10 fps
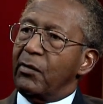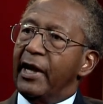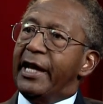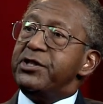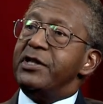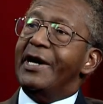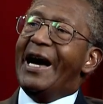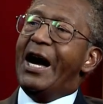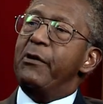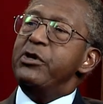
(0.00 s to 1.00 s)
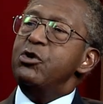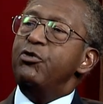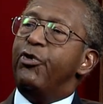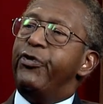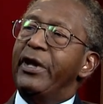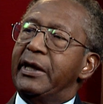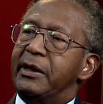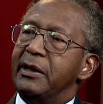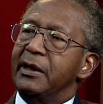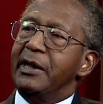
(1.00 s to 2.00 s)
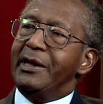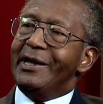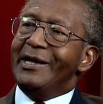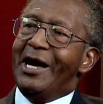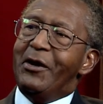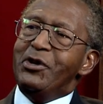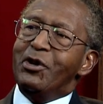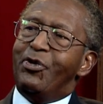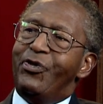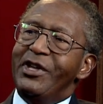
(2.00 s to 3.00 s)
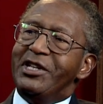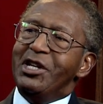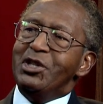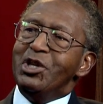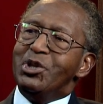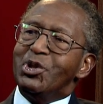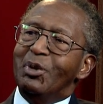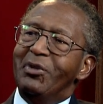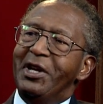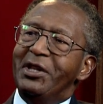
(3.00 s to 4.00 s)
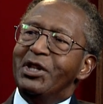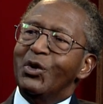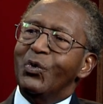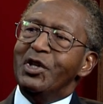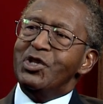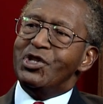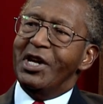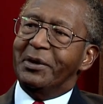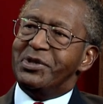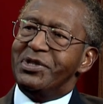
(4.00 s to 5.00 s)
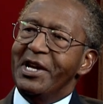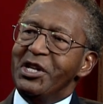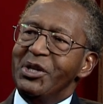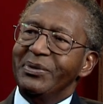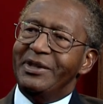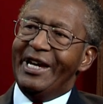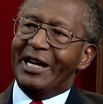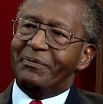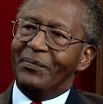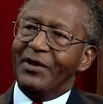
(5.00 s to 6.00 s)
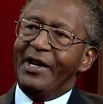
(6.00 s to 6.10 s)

as to how you think and how your thinking determining the results that you get,